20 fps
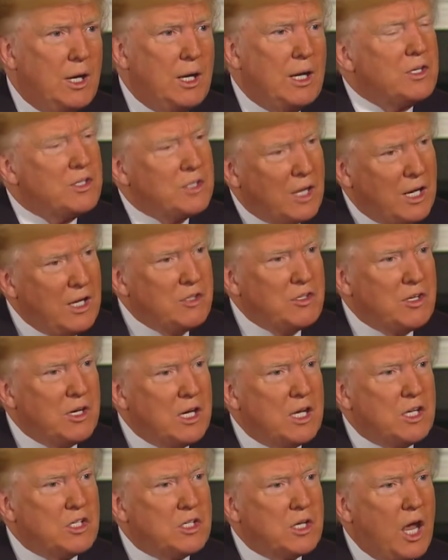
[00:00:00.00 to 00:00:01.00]
and I said, he's
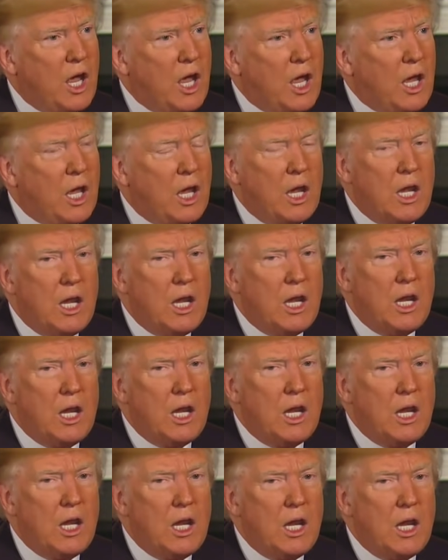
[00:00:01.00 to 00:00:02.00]
a nice guy.
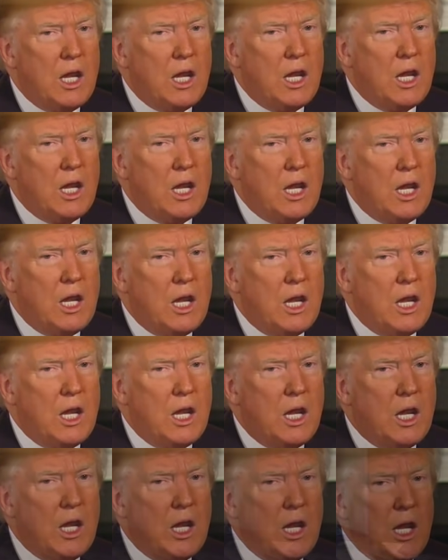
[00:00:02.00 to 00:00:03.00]
Okay, so here
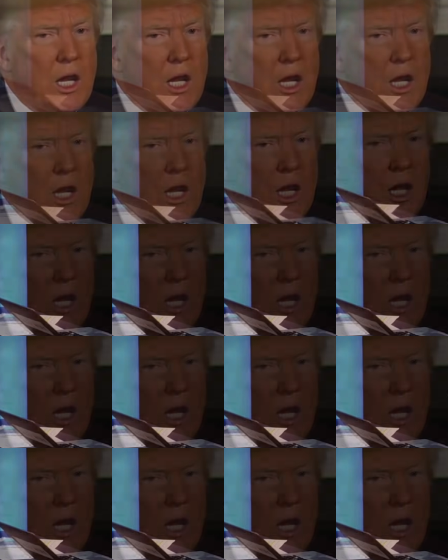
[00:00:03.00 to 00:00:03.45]
is the problem.